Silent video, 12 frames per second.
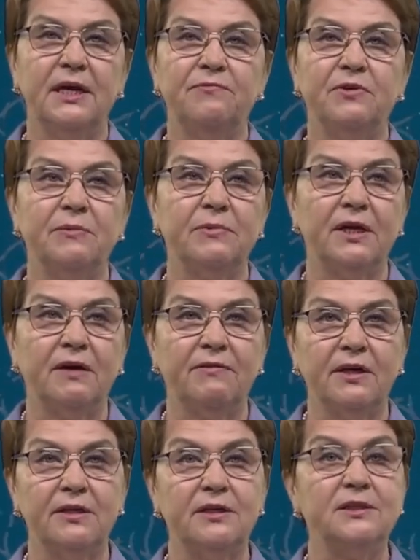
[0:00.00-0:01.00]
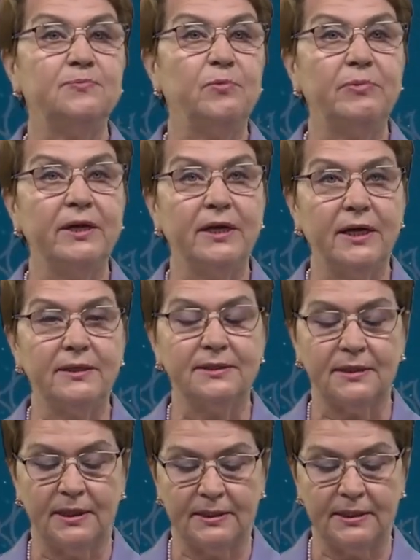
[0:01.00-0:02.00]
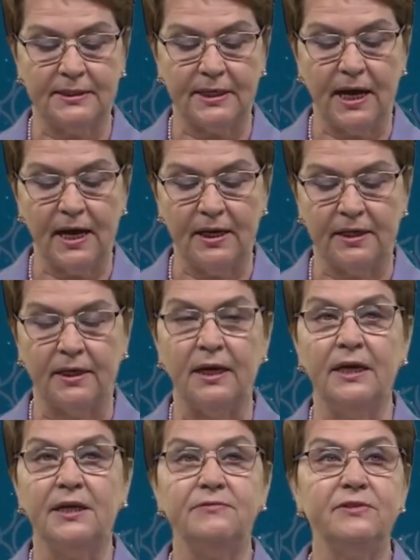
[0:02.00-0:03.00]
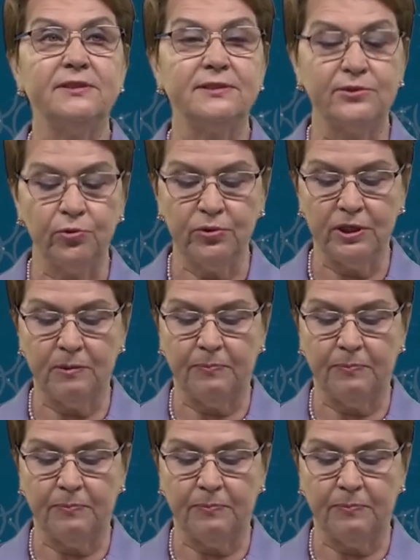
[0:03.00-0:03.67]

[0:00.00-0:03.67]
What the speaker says: and they structure a basis in establishing